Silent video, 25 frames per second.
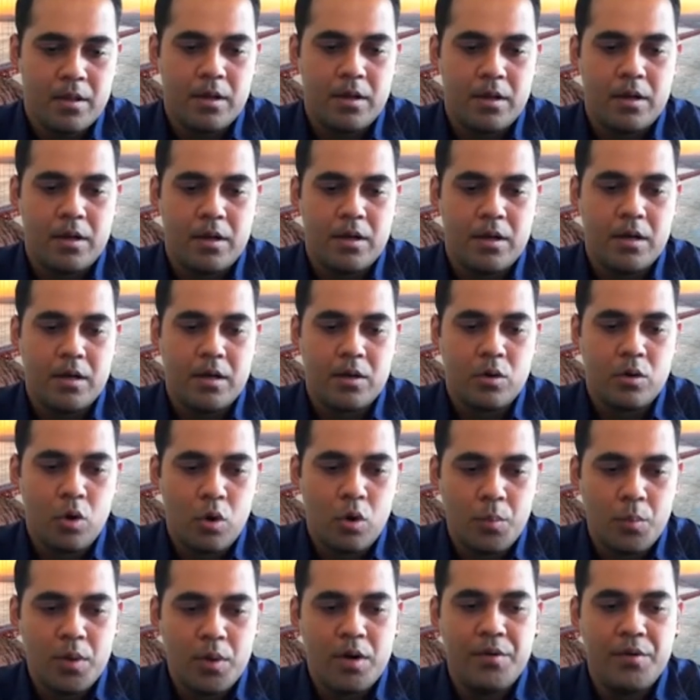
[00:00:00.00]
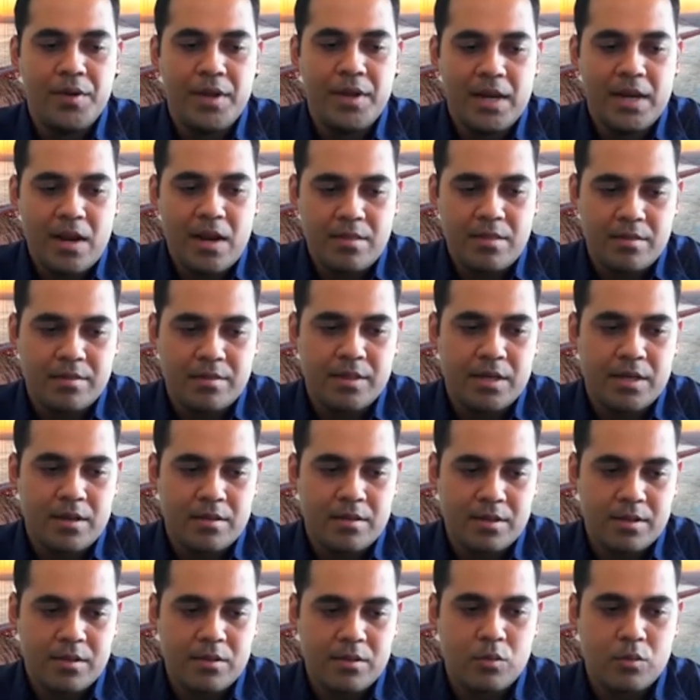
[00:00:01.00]
global reanalysis
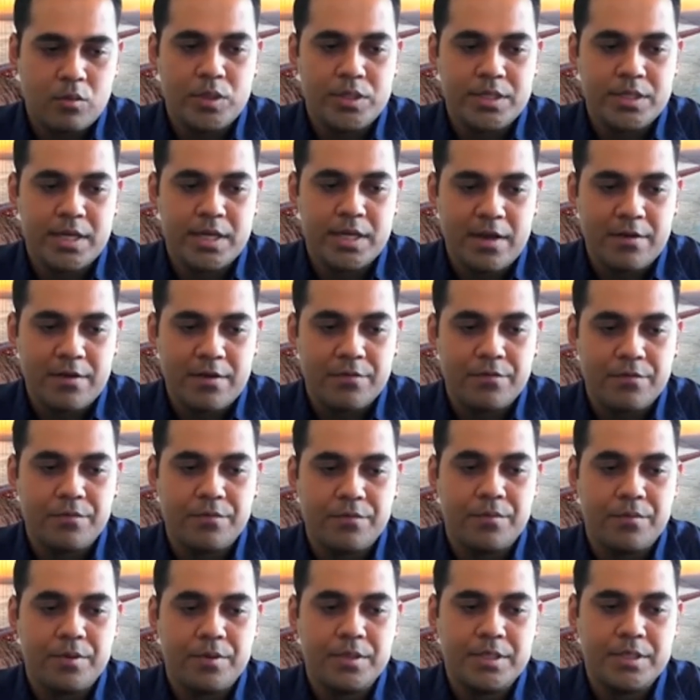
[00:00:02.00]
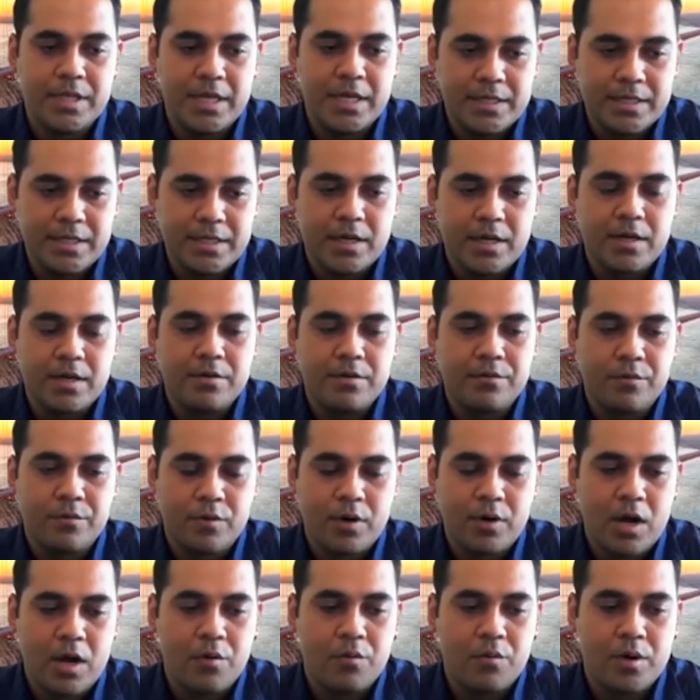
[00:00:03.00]
datasets which have data
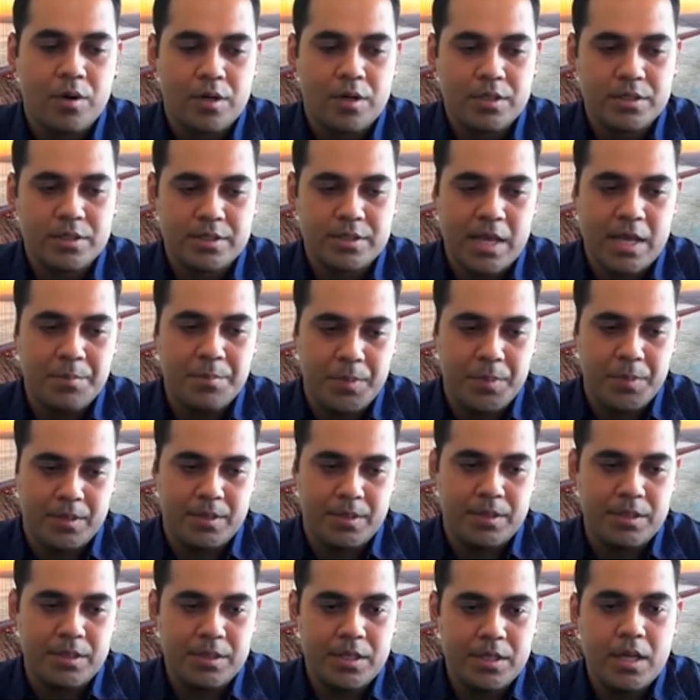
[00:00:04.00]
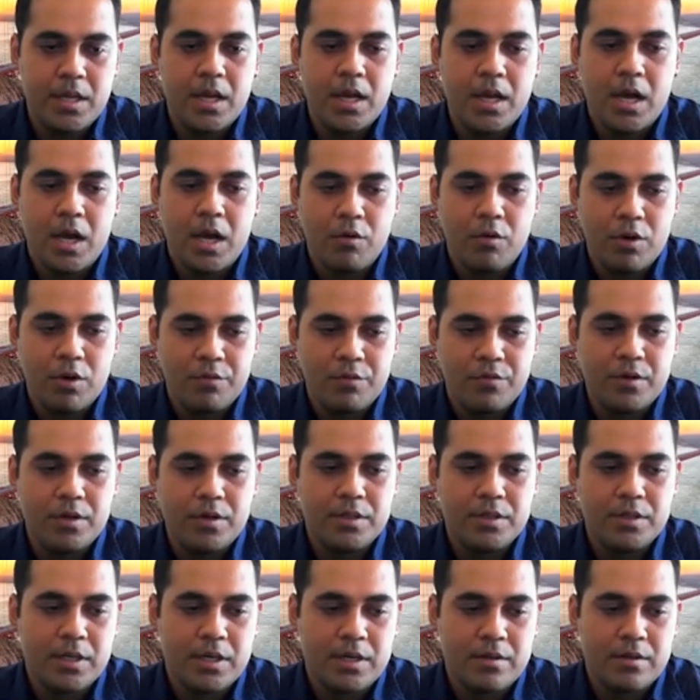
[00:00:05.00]
for our time period.
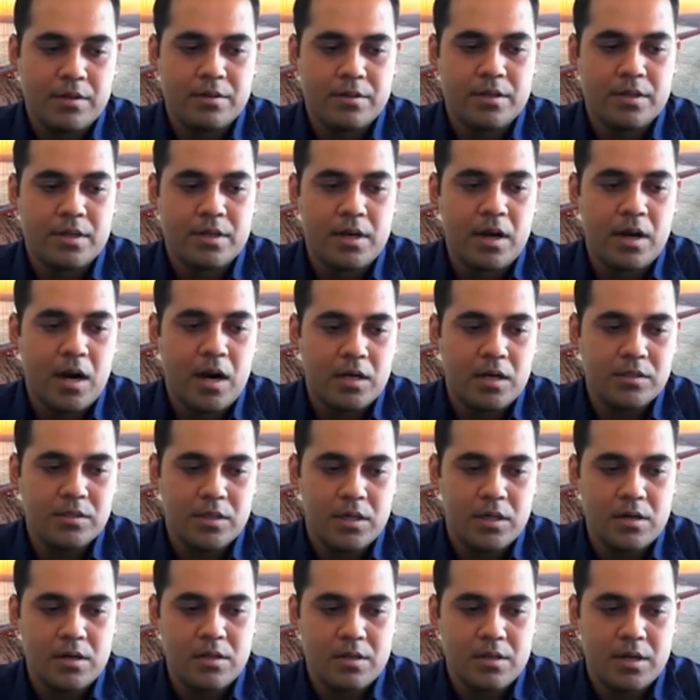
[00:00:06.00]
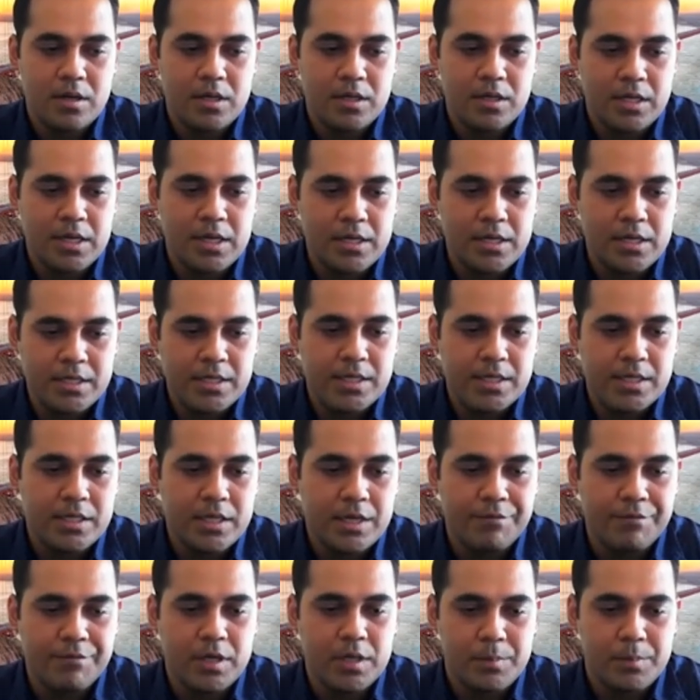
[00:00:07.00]
However, there is large uncertainty in
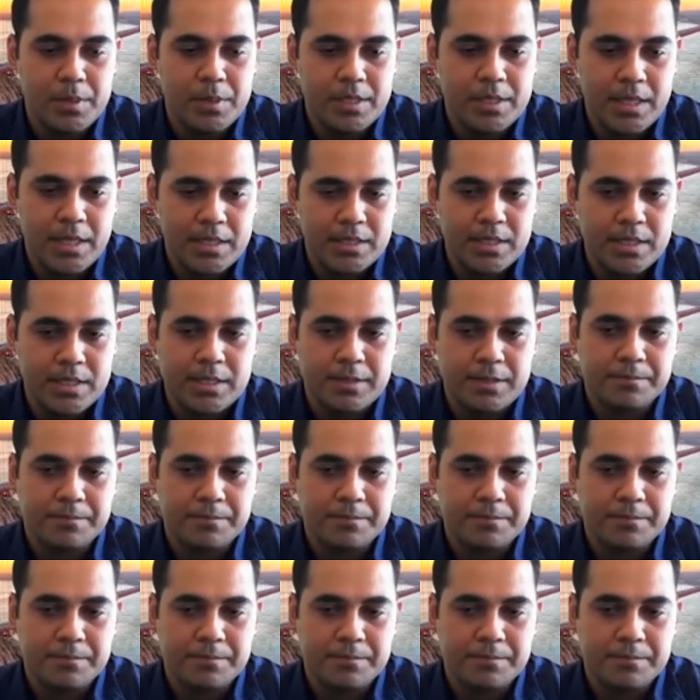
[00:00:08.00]
the available data.